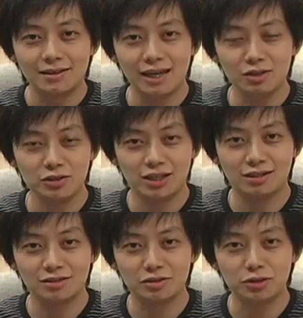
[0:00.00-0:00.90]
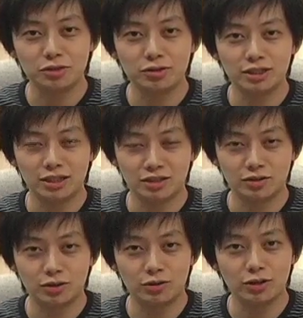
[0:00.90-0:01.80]
Nitrate concentration in
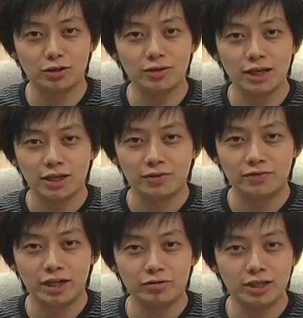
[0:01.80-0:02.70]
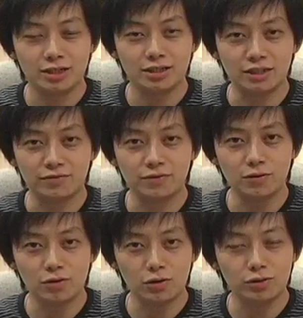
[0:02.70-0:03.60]
soil varies in
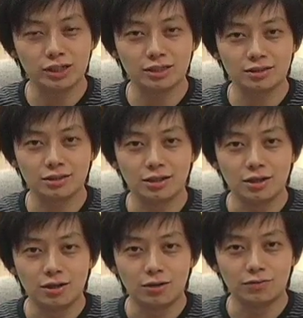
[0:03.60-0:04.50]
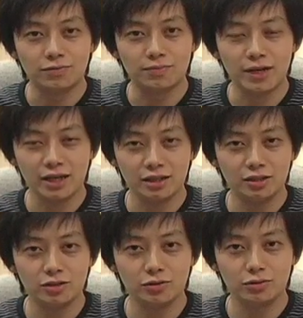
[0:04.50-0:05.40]
four orders of
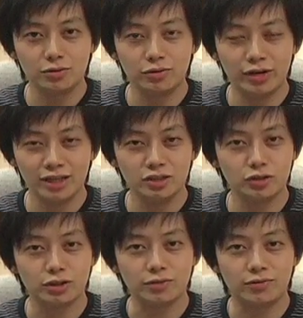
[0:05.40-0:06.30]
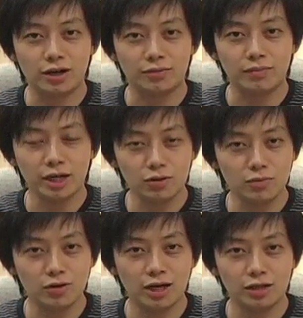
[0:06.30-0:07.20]
magnitude, ranging from
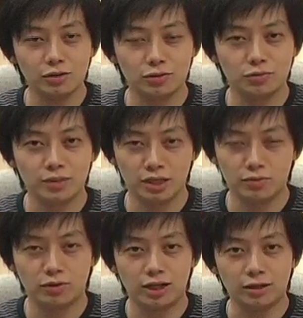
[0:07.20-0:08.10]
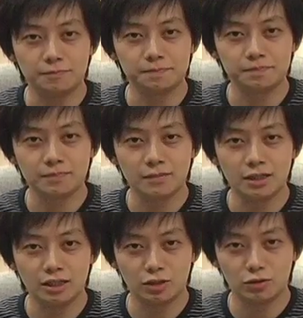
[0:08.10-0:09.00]
micromolar to millimolar.
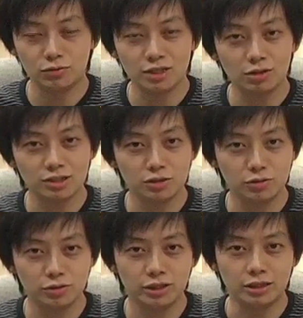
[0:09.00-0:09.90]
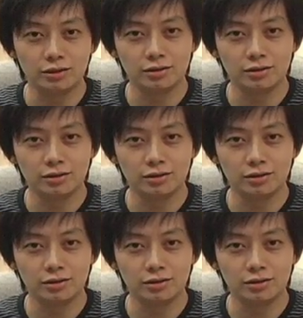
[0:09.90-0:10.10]
In 2003,